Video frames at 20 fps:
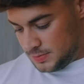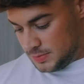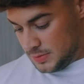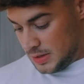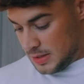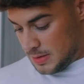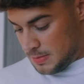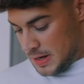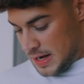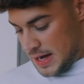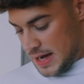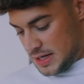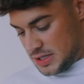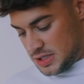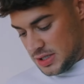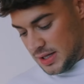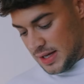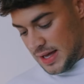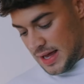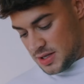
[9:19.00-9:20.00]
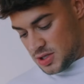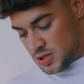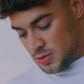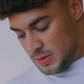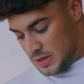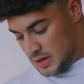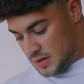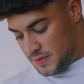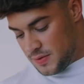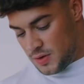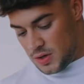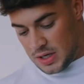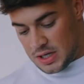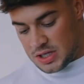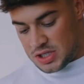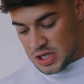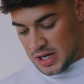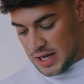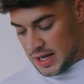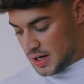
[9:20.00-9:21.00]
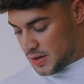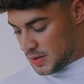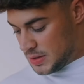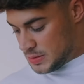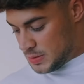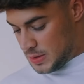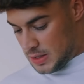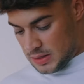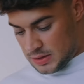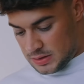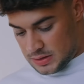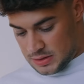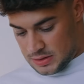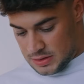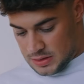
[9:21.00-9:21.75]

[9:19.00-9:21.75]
Yeah, I might actually get some in the fucking shaker as well.